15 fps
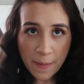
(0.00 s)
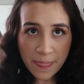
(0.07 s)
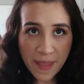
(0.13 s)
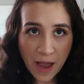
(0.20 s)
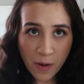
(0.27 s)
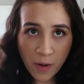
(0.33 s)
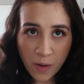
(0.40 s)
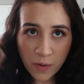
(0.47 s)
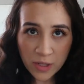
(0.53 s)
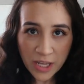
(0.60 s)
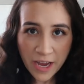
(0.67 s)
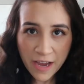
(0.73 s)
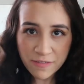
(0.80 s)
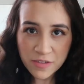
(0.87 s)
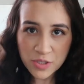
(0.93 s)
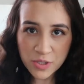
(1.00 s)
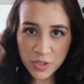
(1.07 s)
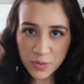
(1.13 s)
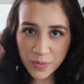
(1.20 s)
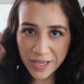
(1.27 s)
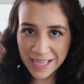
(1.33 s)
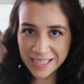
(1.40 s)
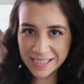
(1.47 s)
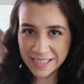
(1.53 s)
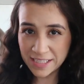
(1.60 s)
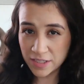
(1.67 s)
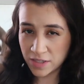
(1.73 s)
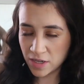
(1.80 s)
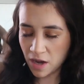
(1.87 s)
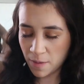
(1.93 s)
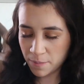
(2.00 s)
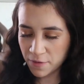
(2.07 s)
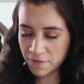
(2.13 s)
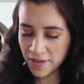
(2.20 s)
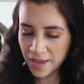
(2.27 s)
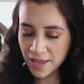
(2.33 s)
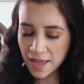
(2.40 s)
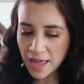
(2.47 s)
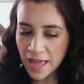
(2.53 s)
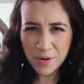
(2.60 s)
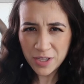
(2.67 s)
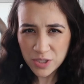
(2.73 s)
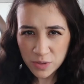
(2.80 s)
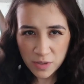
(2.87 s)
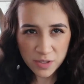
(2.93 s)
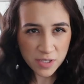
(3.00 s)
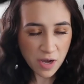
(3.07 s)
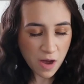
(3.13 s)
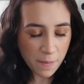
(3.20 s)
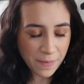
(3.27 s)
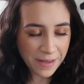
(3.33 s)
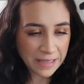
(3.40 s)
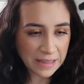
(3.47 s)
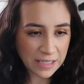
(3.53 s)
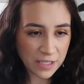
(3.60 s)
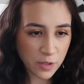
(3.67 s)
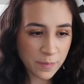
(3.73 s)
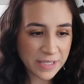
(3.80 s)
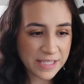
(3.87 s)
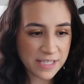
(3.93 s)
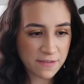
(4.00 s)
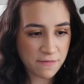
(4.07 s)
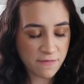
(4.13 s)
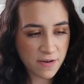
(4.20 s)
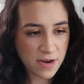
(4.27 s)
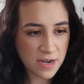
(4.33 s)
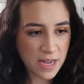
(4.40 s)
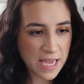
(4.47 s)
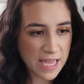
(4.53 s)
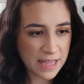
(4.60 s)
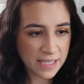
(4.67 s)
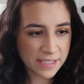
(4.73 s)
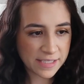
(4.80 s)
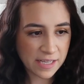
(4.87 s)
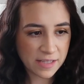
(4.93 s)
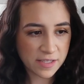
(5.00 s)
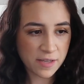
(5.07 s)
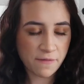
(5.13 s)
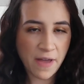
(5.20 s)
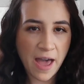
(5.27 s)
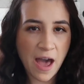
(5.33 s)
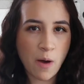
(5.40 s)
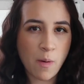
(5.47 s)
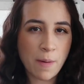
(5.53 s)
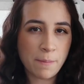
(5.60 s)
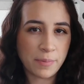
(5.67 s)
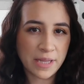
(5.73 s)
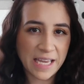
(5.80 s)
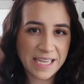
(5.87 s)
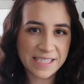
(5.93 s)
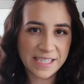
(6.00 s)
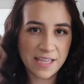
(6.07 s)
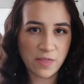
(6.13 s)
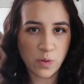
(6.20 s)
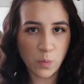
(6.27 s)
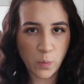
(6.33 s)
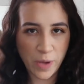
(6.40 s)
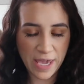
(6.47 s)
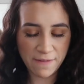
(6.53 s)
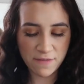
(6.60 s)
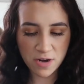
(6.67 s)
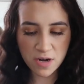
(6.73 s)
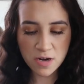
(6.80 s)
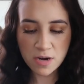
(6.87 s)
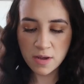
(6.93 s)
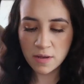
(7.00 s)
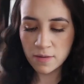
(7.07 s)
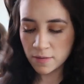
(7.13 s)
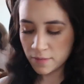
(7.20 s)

Now all I have to do is the top of it. I'm gonna do the top a little bit different in the sense of how I'm placing the waver.